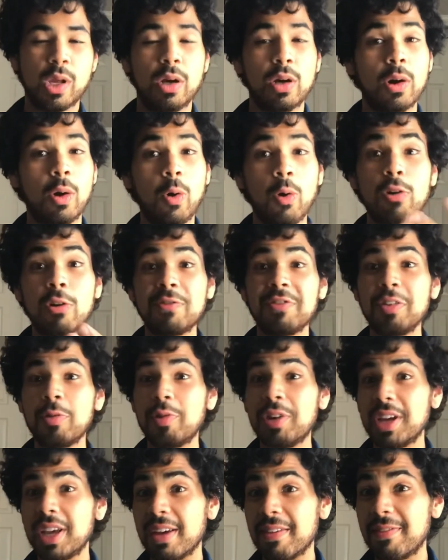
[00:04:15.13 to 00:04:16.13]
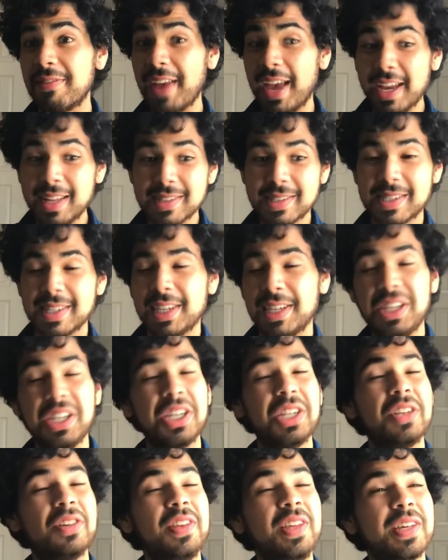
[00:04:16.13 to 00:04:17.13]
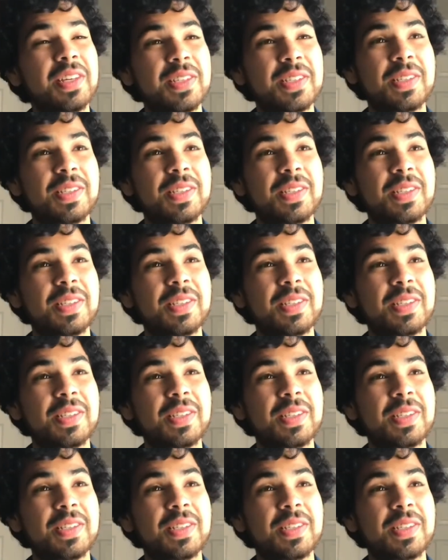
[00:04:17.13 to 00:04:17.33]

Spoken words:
Or if you want to get fancy, you can do this.